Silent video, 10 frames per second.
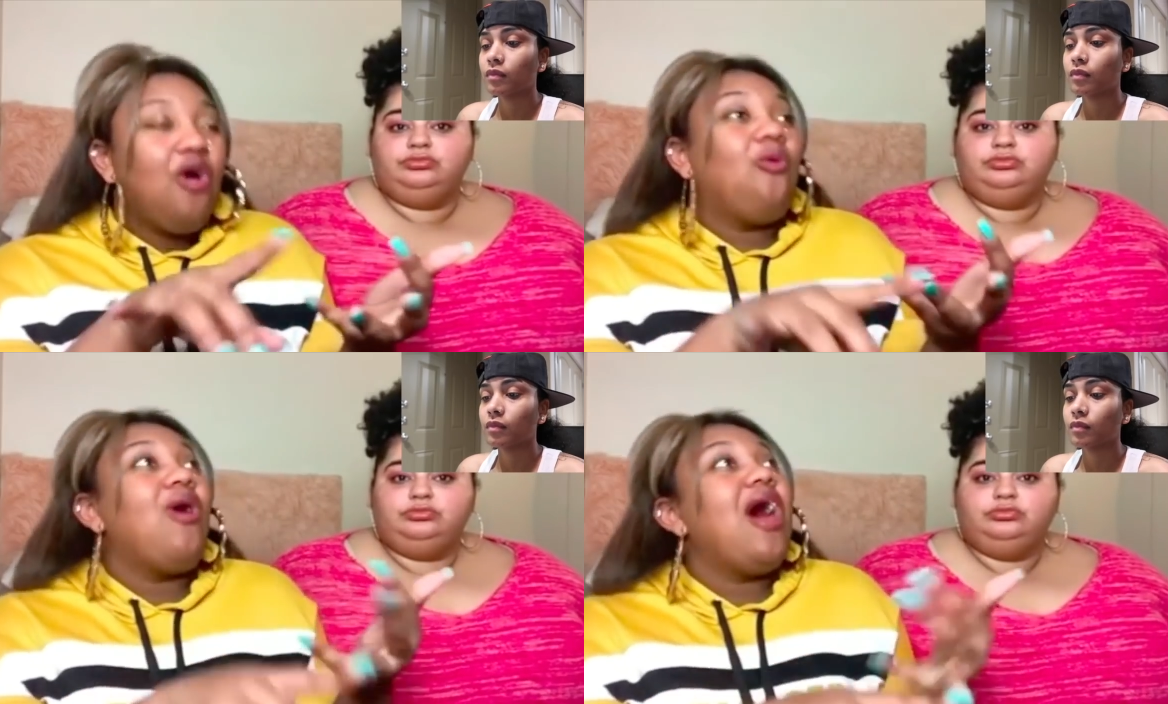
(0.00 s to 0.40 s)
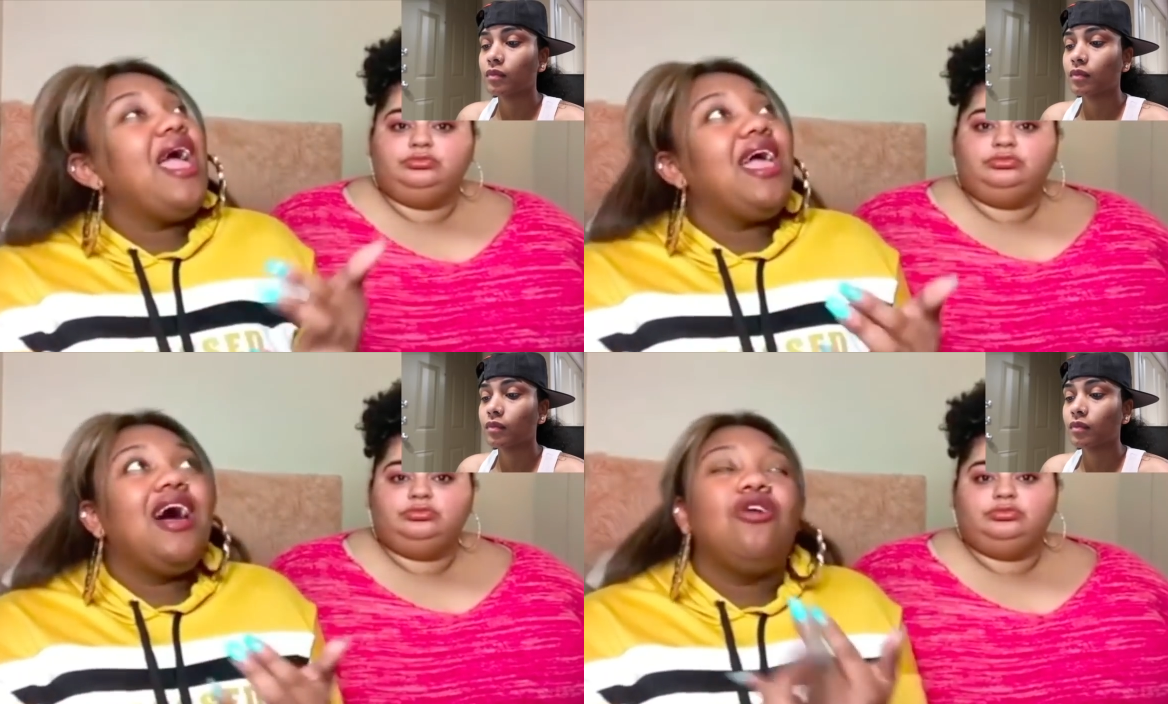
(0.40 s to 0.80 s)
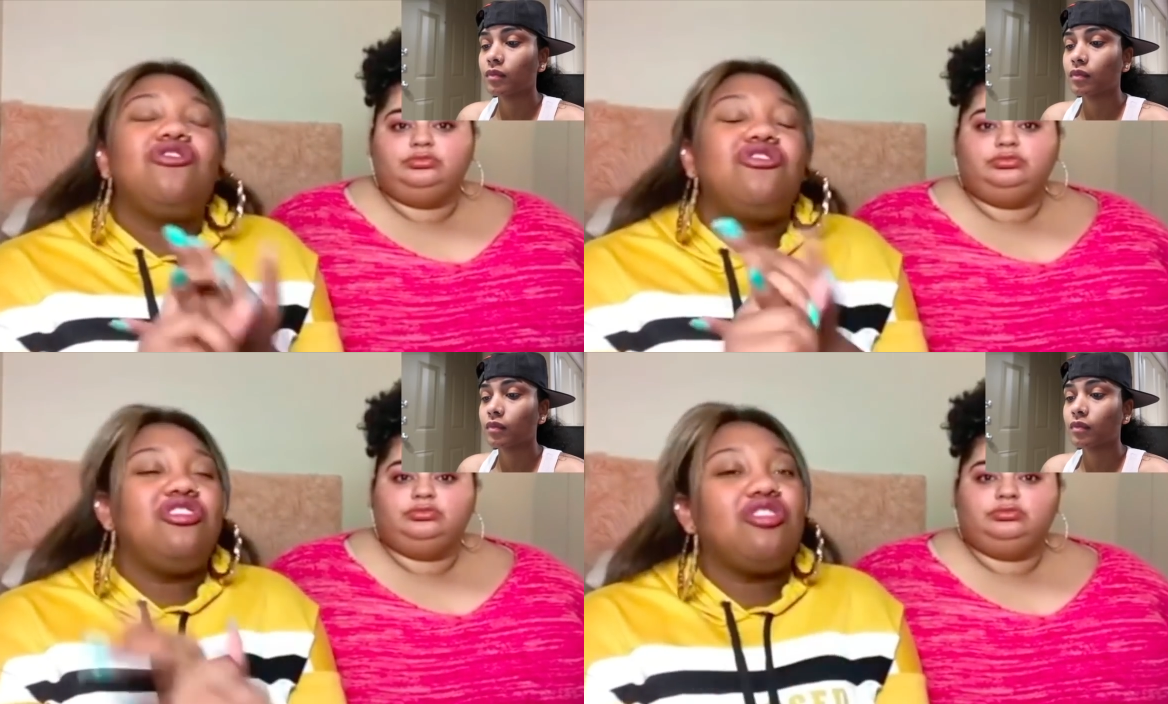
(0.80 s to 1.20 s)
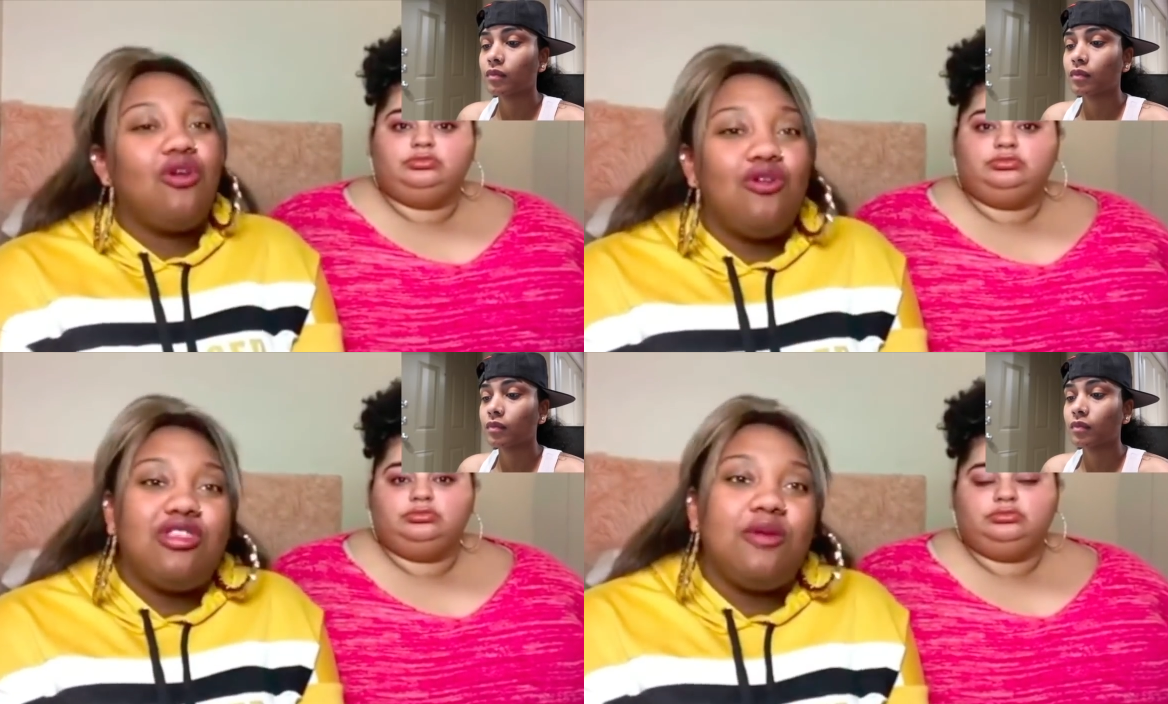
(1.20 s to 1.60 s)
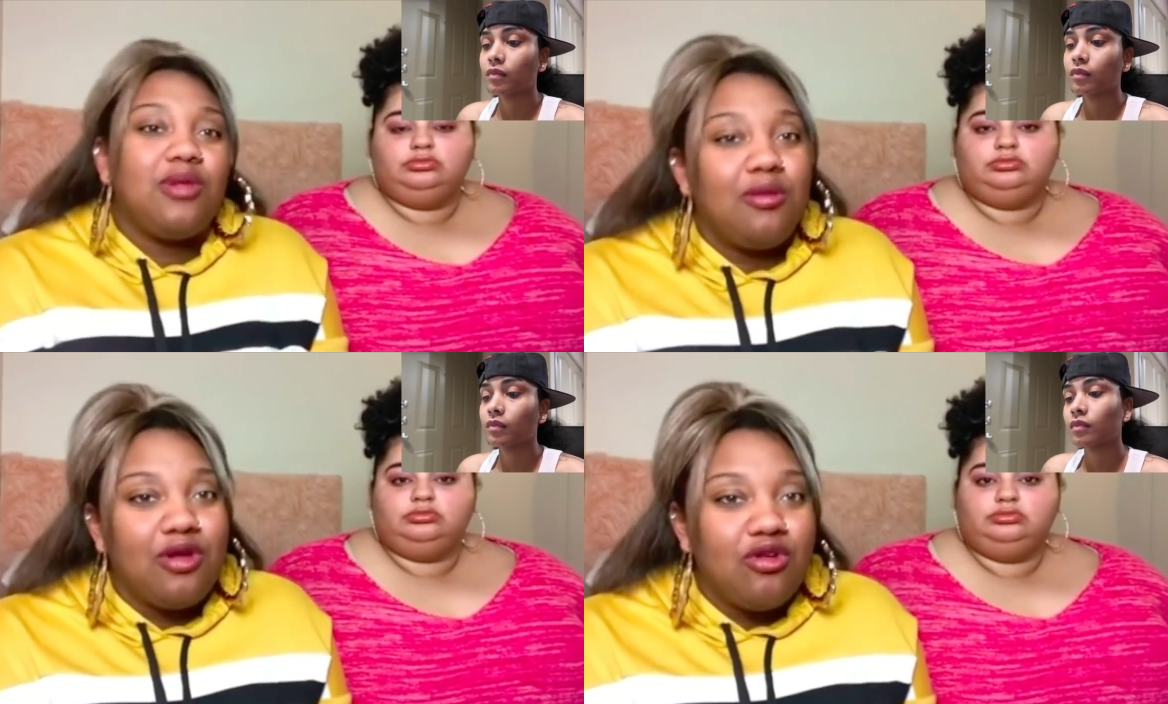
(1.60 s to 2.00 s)
Speaker 1: Why else she's throwing
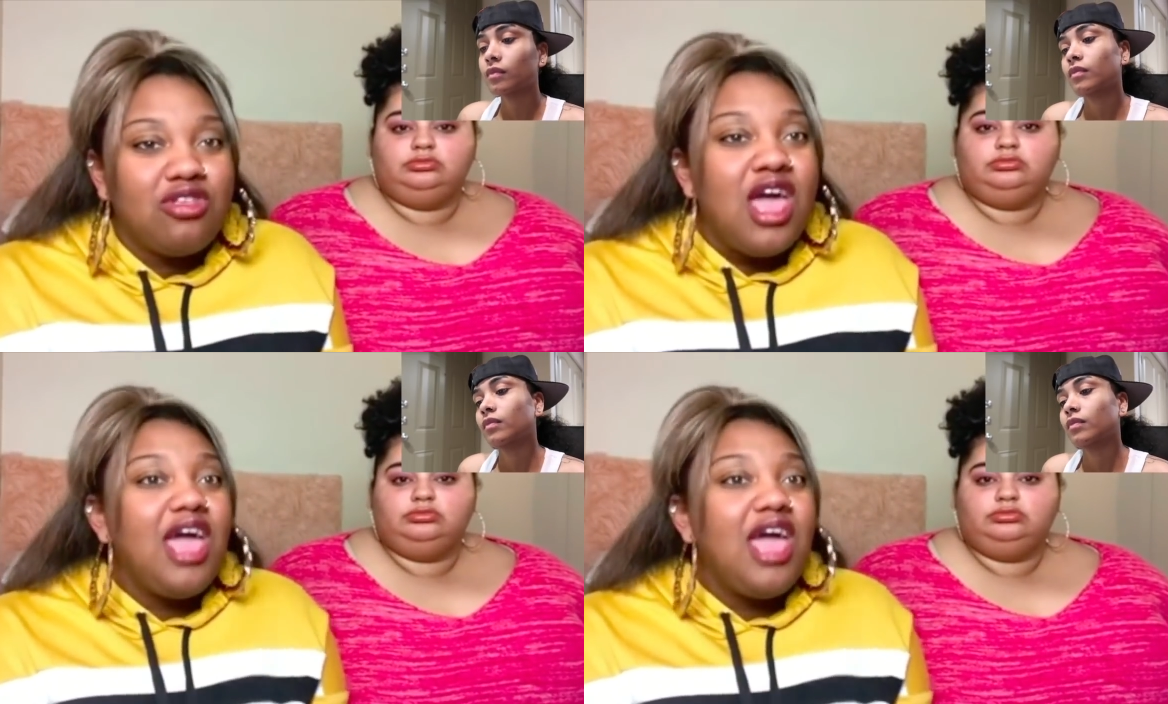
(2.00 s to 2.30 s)
subliminals?